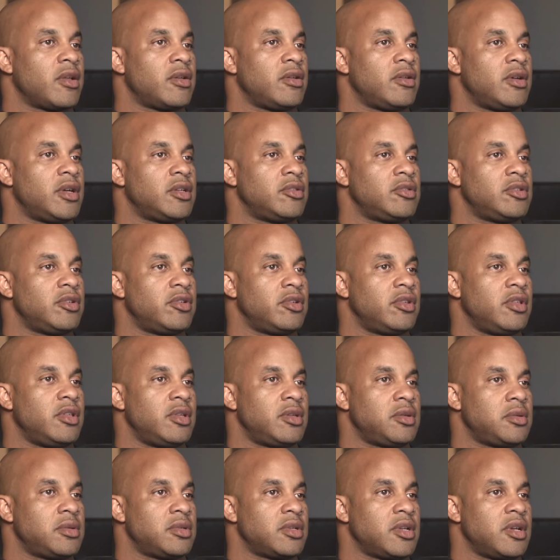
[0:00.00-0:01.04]
you know, I told
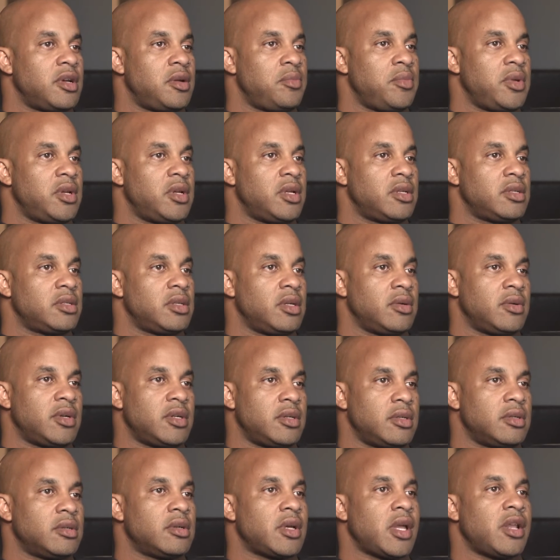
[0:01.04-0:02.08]
you this was coming. I said,
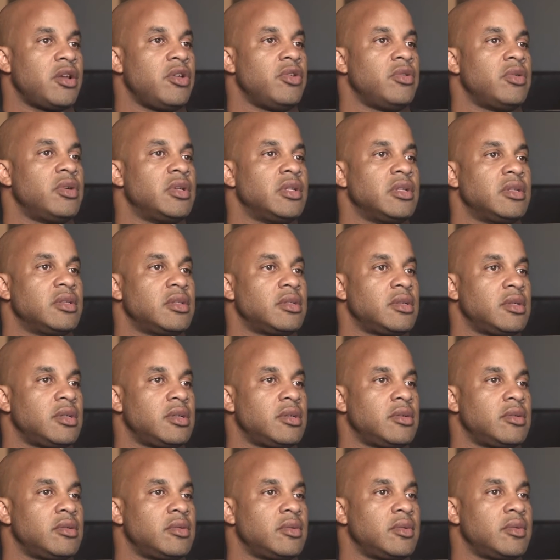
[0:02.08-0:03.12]
well, I knew it.
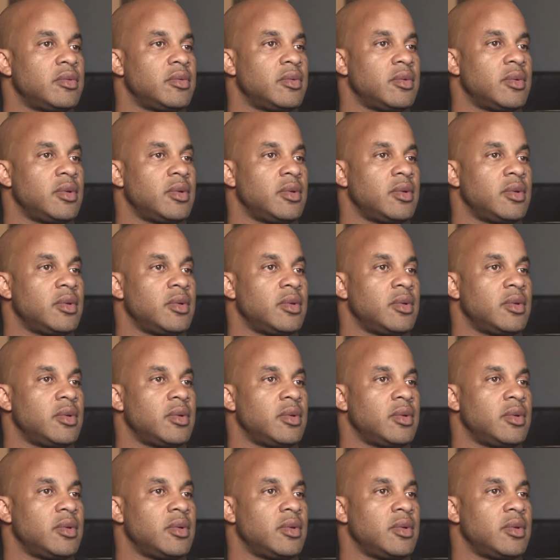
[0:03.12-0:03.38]
So